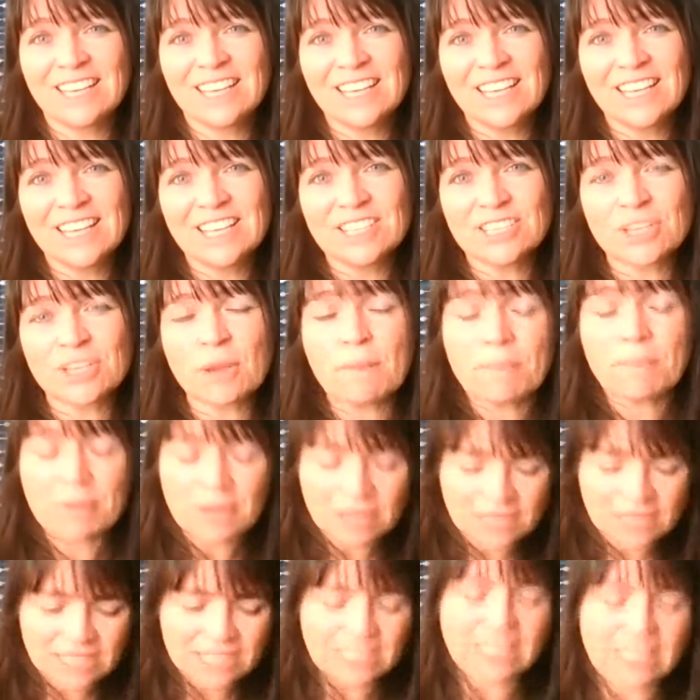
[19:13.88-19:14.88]
So
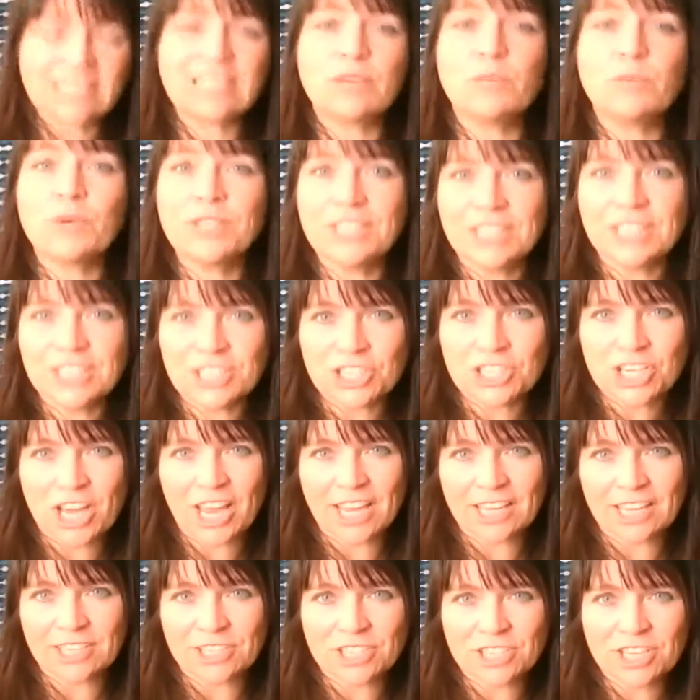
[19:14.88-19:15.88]
politically, we need
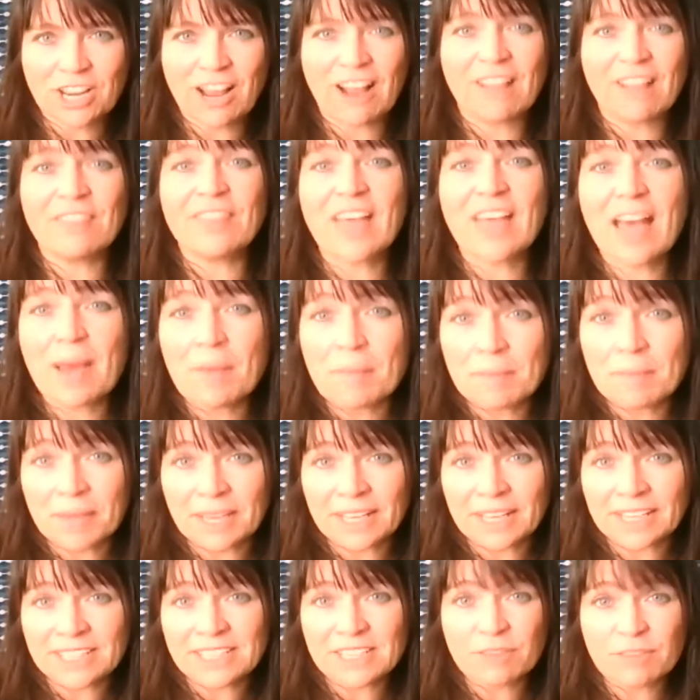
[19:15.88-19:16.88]
change. And that
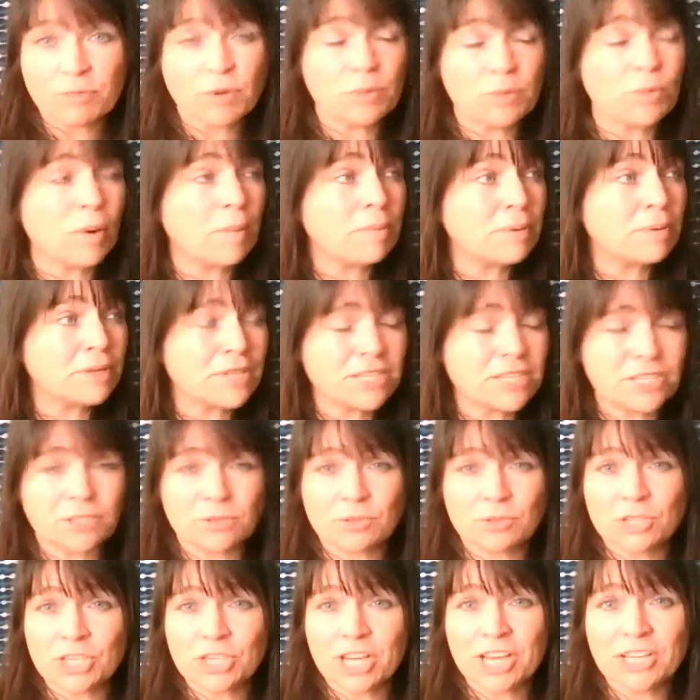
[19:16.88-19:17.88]
means if we want
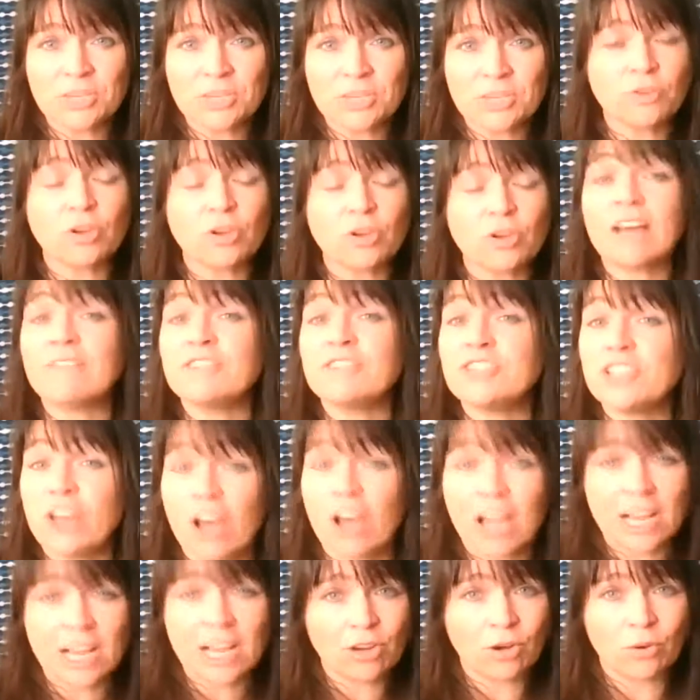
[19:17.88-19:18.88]
political change, we've got to have
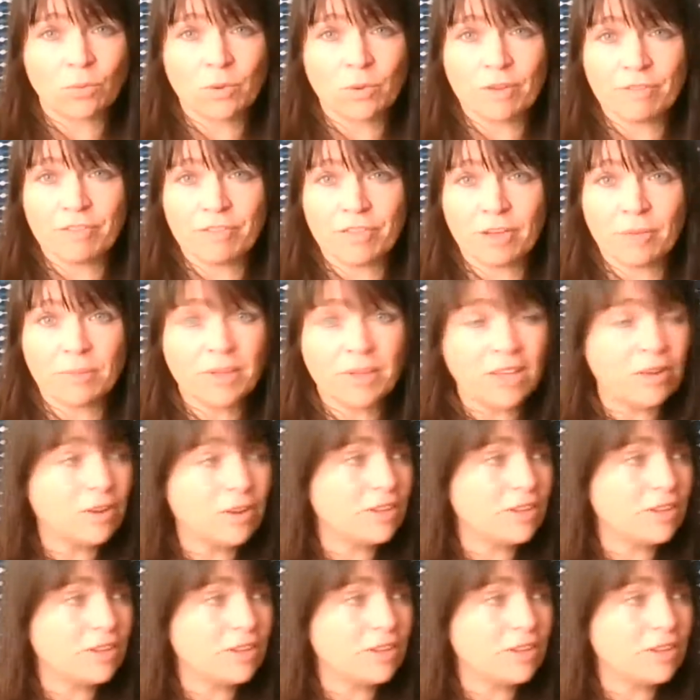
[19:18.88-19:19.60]
dialogue with them.